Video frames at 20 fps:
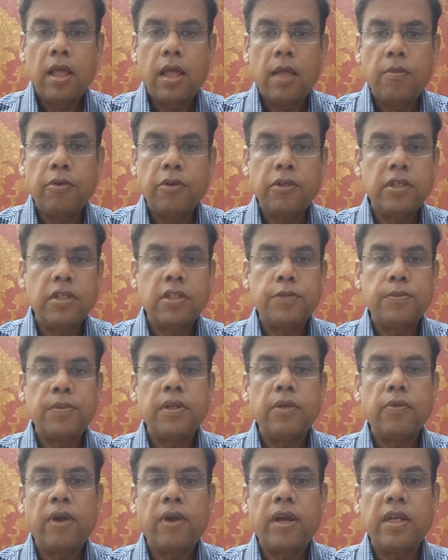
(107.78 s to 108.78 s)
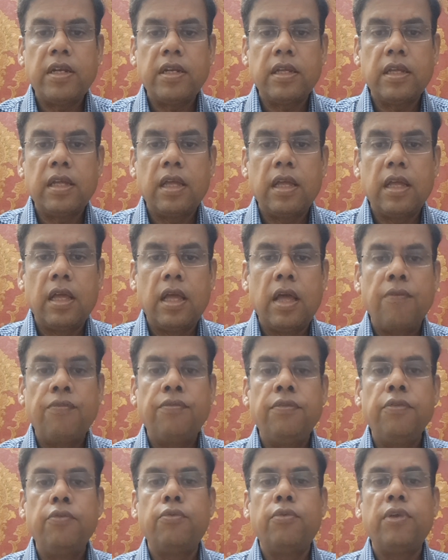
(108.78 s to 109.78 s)
because it's been quite a
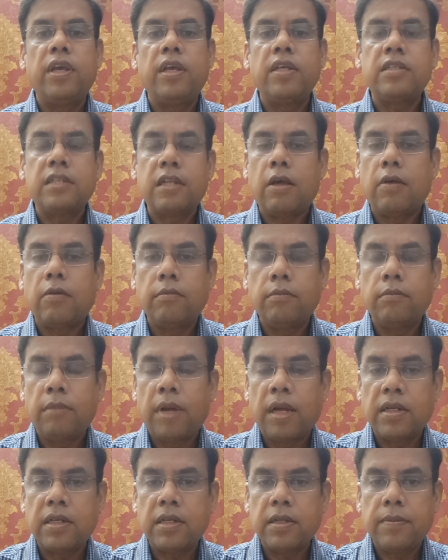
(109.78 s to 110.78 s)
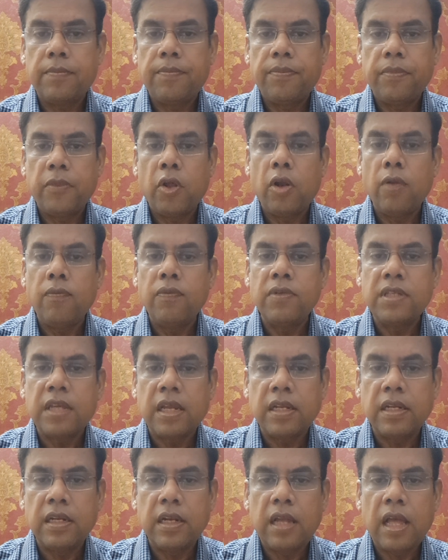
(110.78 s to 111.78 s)
few years now. But all of a
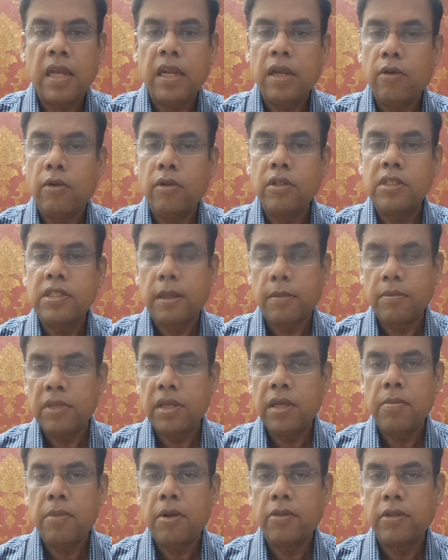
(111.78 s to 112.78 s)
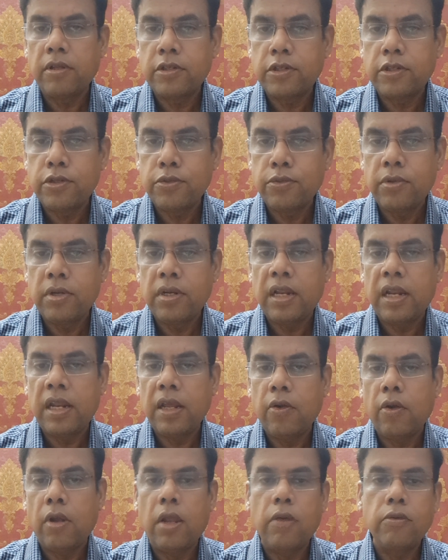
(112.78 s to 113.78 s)
sudden, I recall something about that student and I
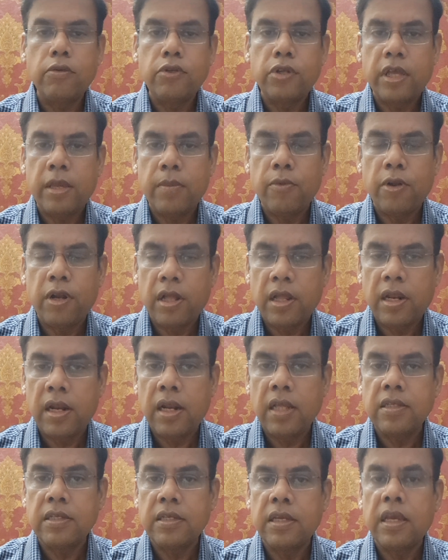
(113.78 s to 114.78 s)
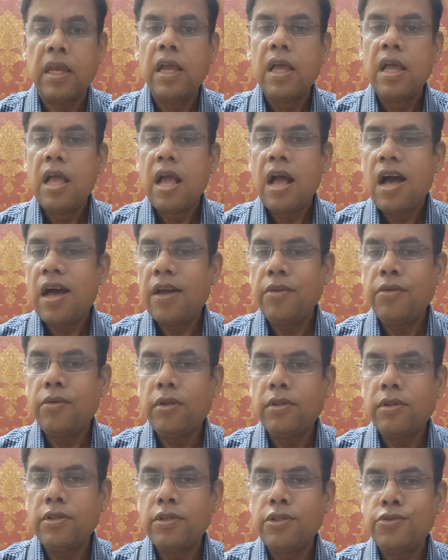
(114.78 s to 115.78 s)
call out to him or her and I say, "Are you
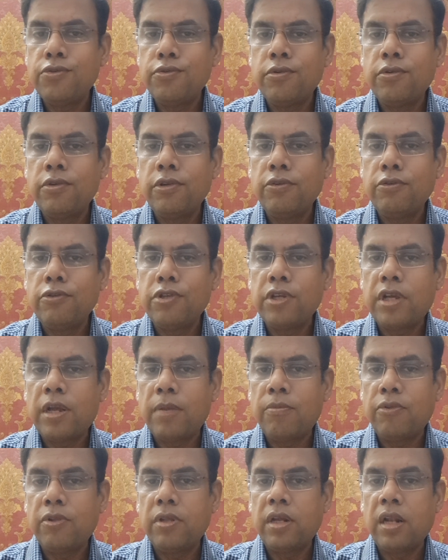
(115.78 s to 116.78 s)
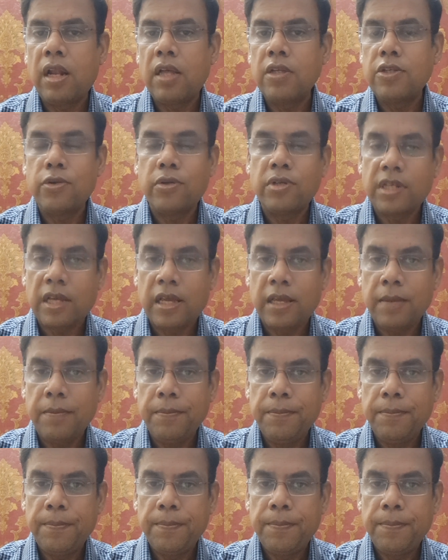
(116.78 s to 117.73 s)
not the student who used to come to the class on time?"